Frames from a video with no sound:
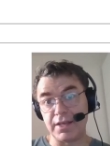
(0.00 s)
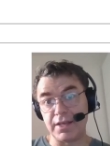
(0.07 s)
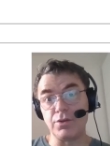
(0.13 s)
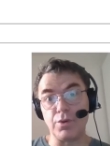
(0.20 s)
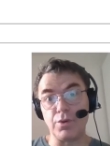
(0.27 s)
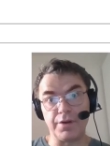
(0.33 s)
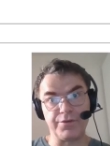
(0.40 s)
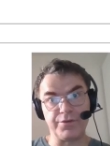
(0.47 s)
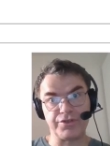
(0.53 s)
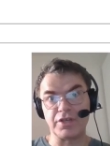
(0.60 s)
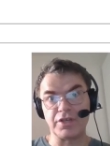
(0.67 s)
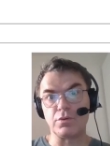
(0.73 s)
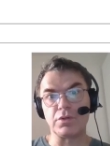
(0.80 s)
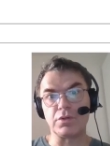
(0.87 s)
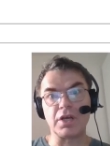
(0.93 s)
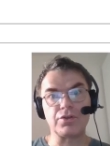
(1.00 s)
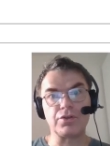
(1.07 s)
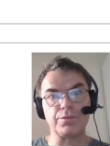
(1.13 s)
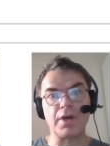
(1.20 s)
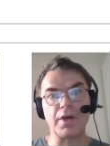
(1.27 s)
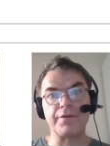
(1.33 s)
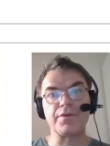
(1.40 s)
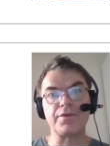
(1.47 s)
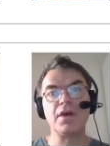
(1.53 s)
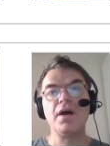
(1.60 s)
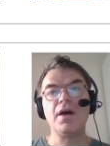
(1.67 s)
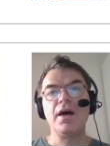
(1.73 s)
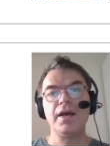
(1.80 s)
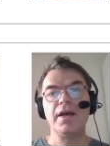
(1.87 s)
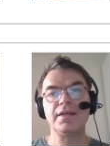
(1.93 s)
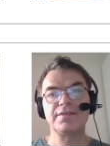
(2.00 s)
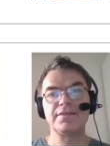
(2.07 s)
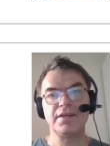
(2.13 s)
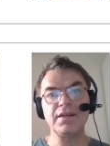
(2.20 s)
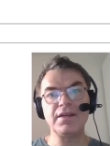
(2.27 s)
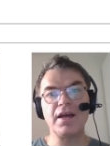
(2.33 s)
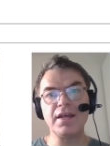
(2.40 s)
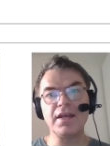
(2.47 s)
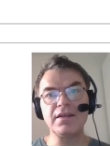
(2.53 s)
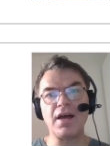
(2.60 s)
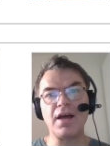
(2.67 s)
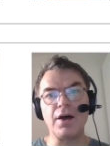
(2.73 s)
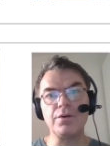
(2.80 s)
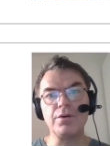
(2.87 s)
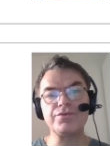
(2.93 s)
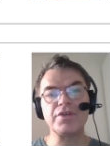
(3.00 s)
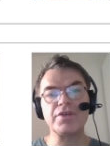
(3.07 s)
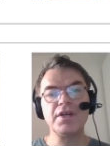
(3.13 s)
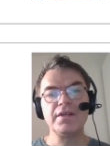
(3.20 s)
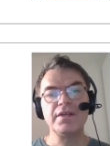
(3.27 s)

you everything you'd like to have it's in-house,